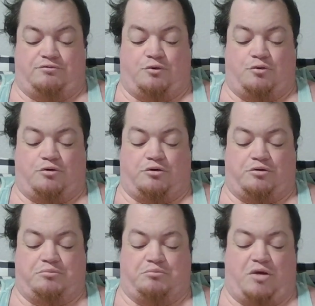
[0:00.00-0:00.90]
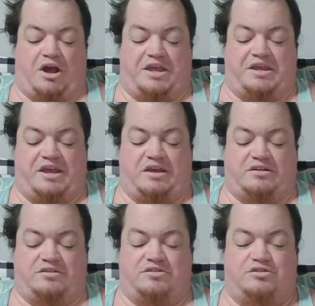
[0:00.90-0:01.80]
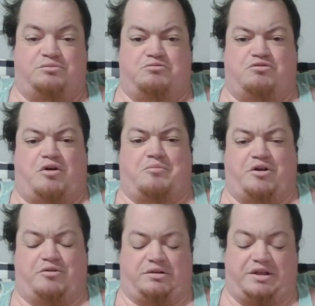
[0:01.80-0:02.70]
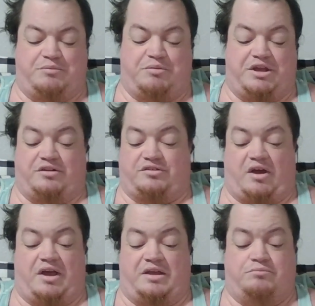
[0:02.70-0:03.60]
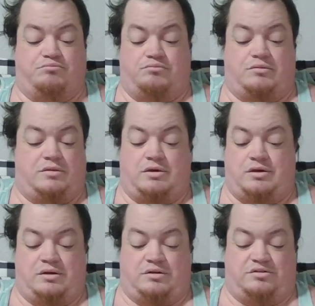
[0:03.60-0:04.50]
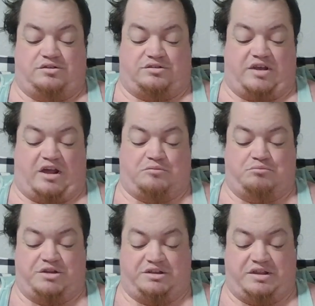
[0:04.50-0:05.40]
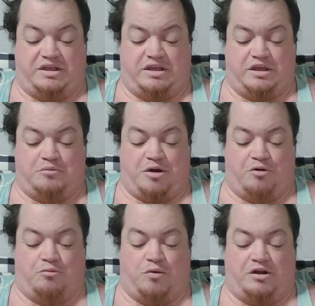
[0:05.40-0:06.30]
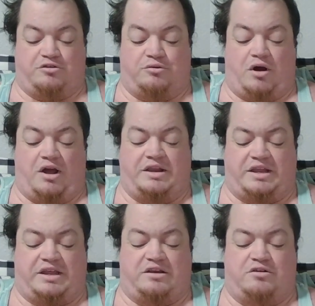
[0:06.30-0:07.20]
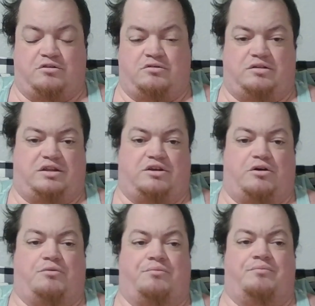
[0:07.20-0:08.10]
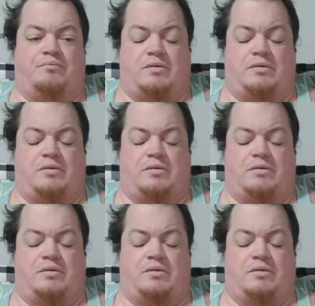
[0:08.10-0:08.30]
for my kids primarily because I just hadn't been thinking about what do I need, you know.